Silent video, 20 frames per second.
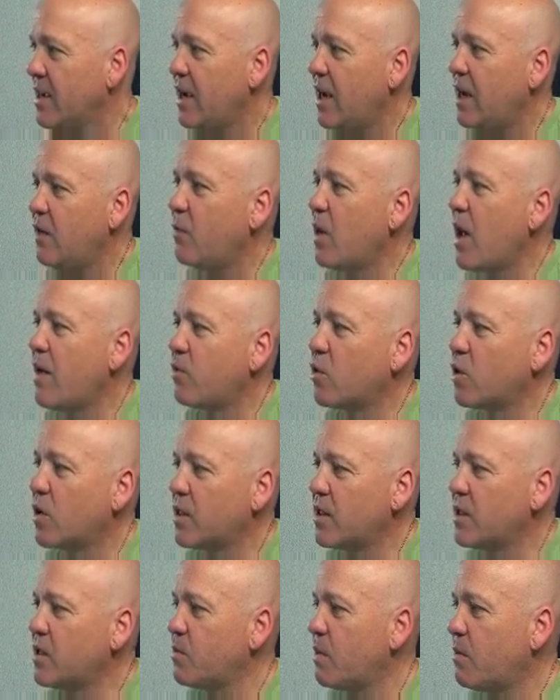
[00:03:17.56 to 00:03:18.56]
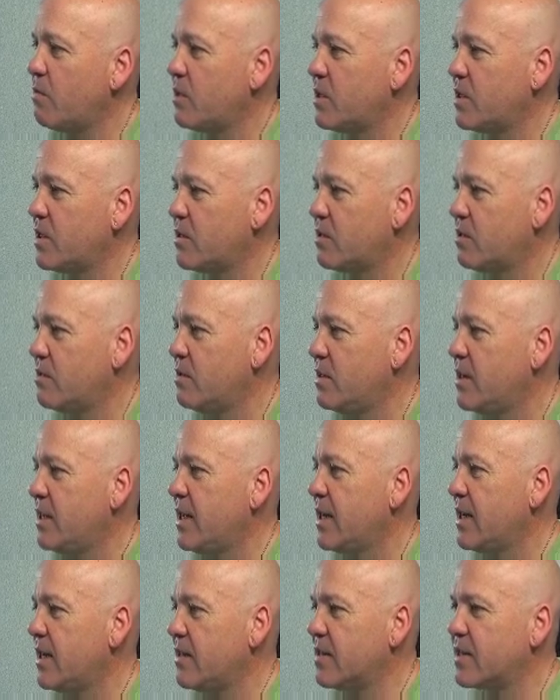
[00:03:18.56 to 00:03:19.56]
And if we have a look at this one, which is
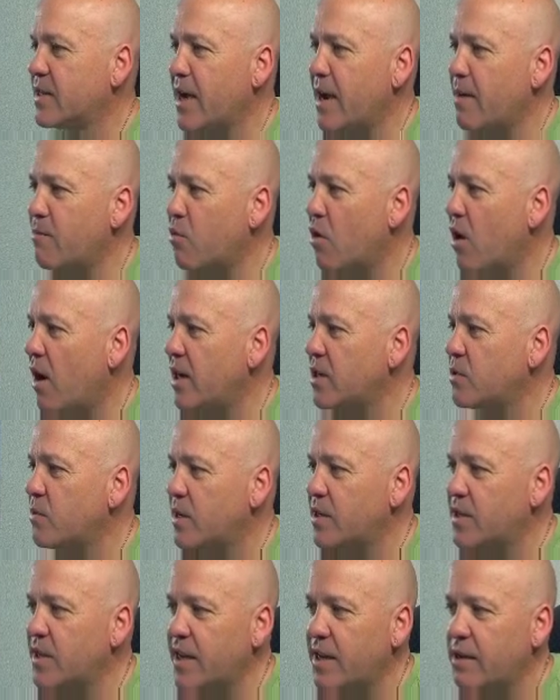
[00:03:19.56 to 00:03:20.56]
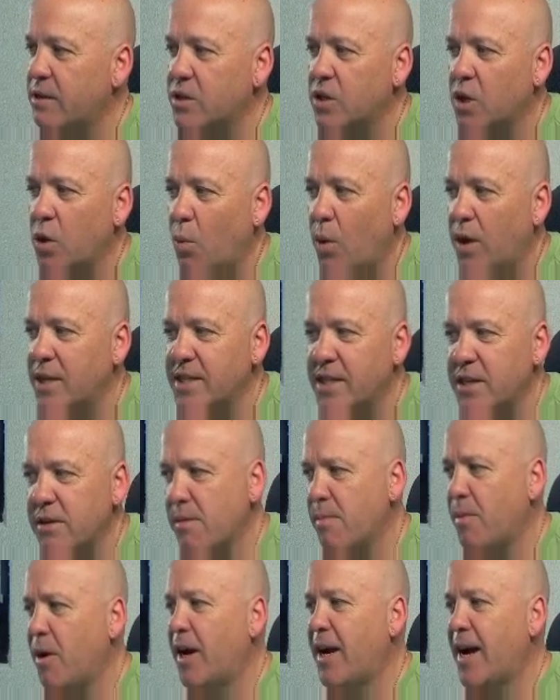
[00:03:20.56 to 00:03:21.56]
nearly the same price, we see here it's got a one
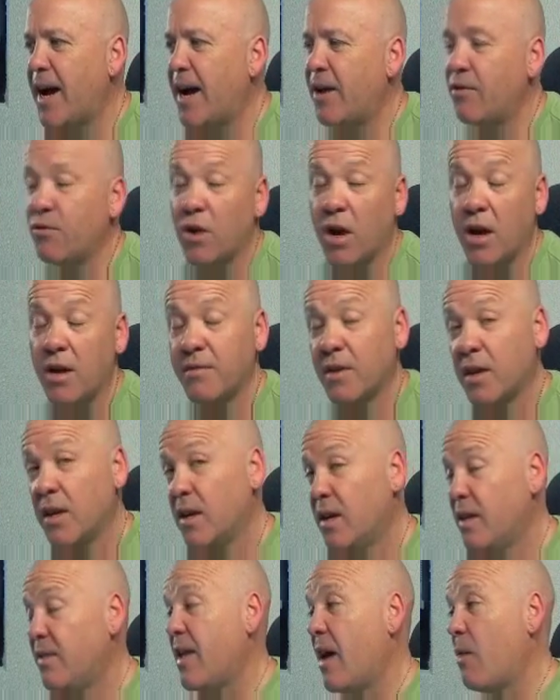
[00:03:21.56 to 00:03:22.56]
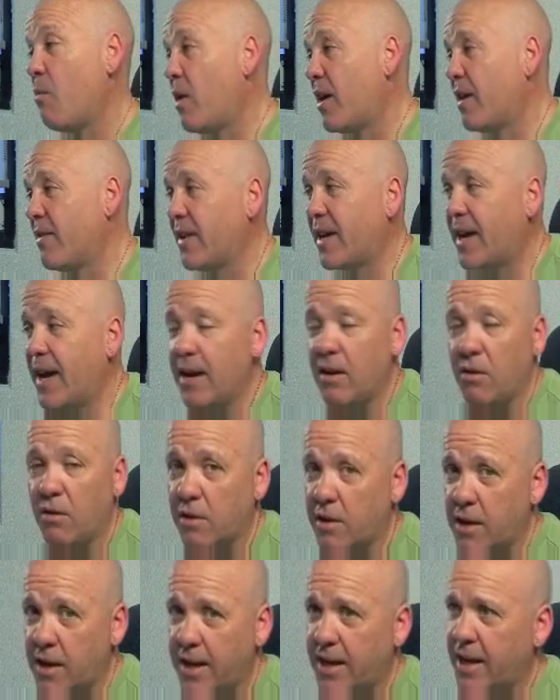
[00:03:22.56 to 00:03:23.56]
terabyte hard drive. That one in the
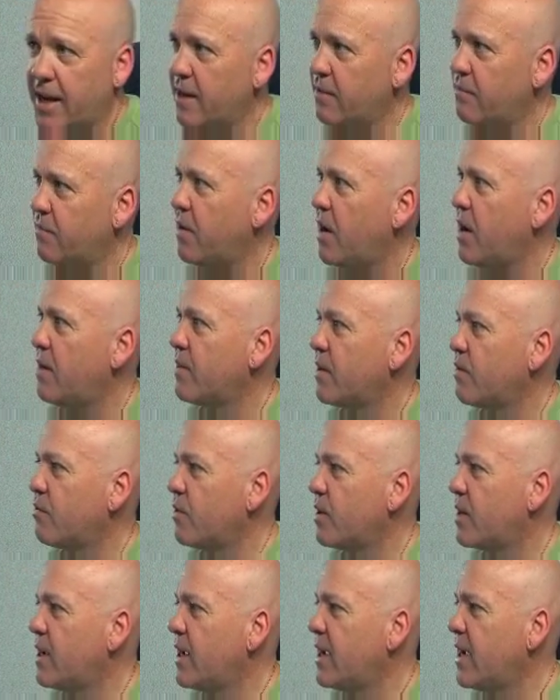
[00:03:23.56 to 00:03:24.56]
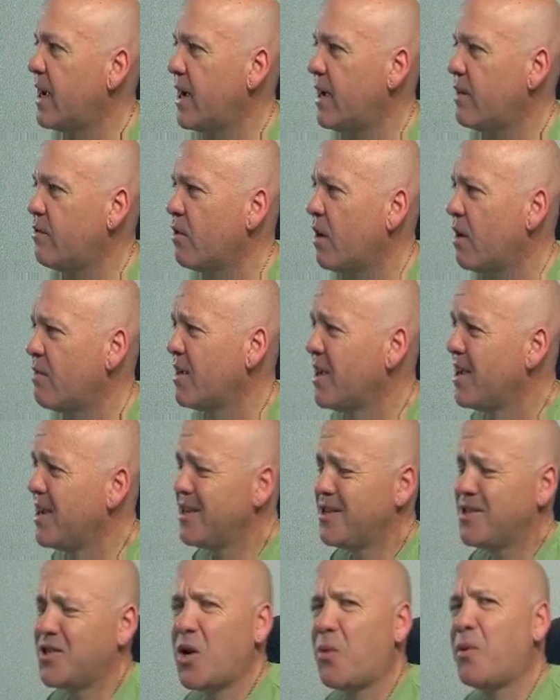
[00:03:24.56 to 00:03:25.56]
catalog only had a 500 gig hard drive.
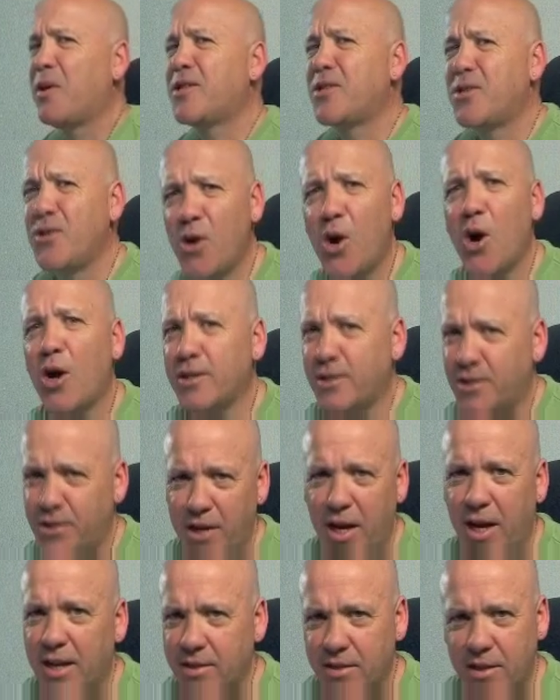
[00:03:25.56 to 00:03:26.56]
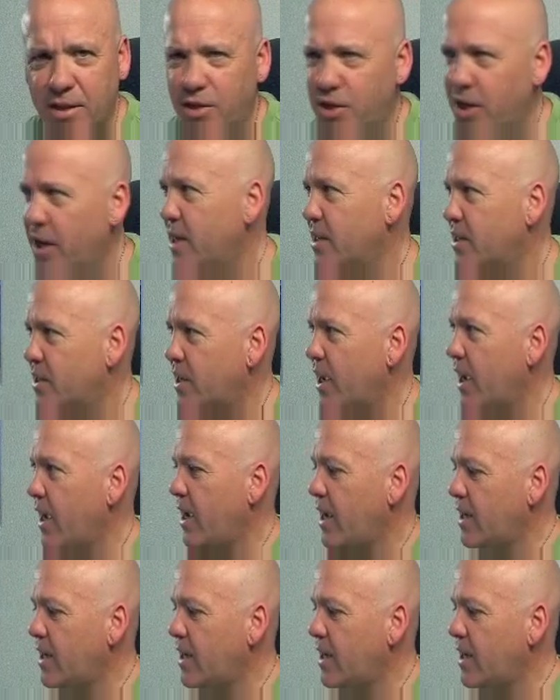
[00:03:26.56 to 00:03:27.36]
So it's not just the GST.